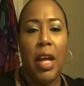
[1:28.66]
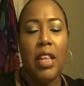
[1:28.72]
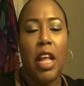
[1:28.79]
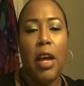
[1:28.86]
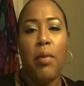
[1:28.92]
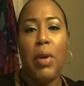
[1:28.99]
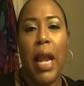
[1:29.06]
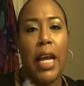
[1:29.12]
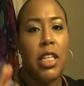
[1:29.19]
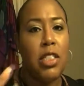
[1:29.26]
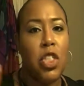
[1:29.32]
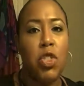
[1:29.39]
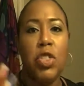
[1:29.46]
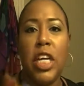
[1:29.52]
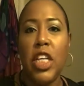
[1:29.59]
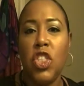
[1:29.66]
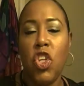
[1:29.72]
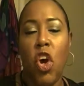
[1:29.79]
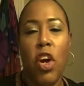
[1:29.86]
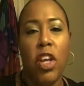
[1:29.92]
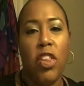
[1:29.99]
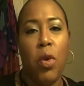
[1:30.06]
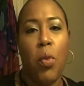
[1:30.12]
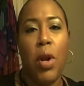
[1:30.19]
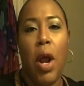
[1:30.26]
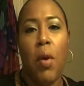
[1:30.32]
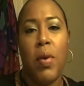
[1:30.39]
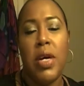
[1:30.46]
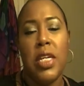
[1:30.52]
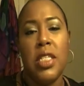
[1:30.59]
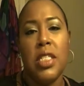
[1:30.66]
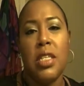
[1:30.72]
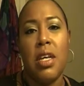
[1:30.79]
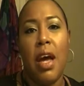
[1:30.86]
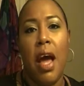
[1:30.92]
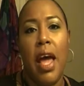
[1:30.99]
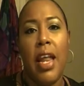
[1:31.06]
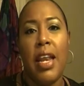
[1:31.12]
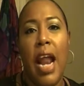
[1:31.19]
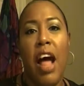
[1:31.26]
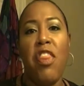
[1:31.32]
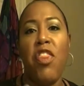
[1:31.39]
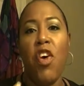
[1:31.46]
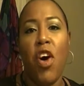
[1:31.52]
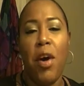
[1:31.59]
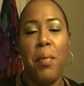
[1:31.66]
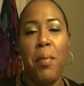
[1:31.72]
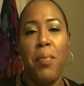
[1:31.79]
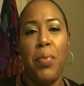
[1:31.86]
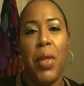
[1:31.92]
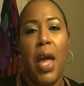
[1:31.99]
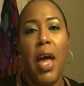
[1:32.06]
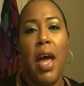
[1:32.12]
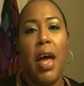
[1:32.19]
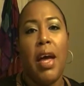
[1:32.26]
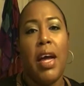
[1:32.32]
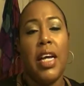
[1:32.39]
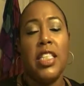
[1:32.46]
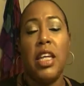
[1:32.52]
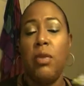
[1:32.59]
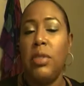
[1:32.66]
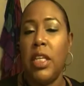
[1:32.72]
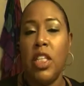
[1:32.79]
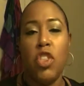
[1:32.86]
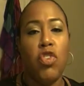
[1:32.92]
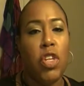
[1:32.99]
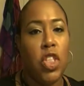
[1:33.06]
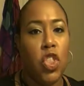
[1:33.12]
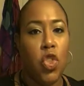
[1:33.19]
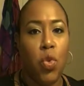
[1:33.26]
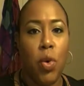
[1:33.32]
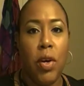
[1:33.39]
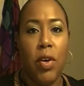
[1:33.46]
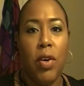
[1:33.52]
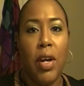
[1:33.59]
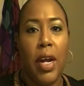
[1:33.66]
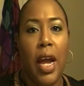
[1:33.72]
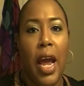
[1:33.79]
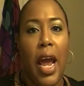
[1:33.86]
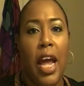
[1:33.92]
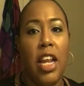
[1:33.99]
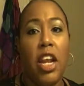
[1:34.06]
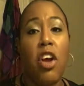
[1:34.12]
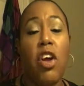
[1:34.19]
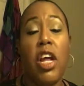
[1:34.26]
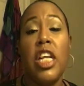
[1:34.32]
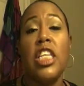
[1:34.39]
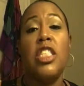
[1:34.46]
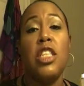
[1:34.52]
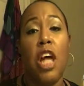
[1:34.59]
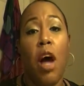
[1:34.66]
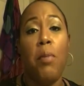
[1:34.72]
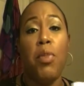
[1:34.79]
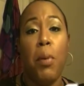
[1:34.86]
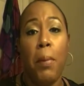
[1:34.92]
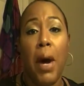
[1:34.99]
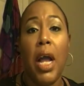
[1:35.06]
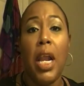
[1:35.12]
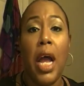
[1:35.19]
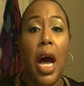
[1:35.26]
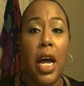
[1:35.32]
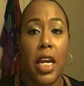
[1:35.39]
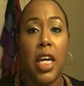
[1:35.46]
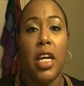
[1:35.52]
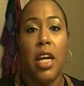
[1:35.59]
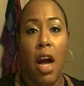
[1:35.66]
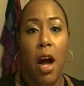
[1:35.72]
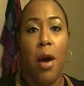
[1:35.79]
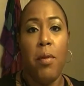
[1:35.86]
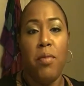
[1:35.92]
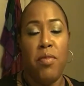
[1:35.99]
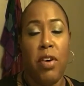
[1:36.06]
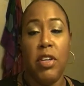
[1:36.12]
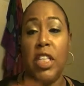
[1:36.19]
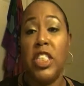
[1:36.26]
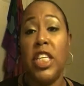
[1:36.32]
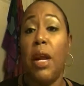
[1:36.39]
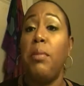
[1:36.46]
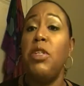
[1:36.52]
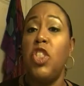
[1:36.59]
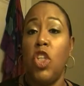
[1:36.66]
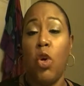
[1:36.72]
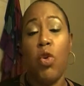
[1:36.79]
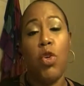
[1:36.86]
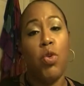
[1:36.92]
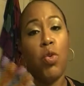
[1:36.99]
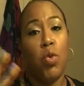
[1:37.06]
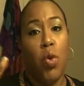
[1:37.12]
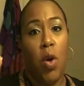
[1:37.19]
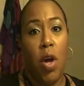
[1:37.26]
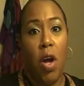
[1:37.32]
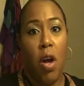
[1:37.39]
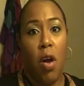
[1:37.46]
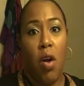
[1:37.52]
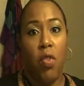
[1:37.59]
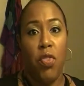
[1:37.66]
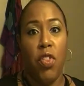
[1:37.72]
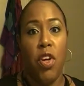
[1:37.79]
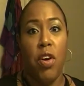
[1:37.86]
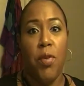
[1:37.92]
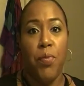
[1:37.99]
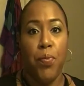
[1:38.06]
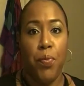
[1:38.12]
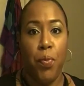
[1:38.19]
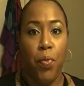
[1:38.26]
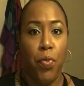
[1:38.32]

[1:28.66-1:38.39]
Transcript: They were like 2 shades darker than what I was. And I saw it because I was at the drugstore, and it's the Milani foundation. I'm gonna show you the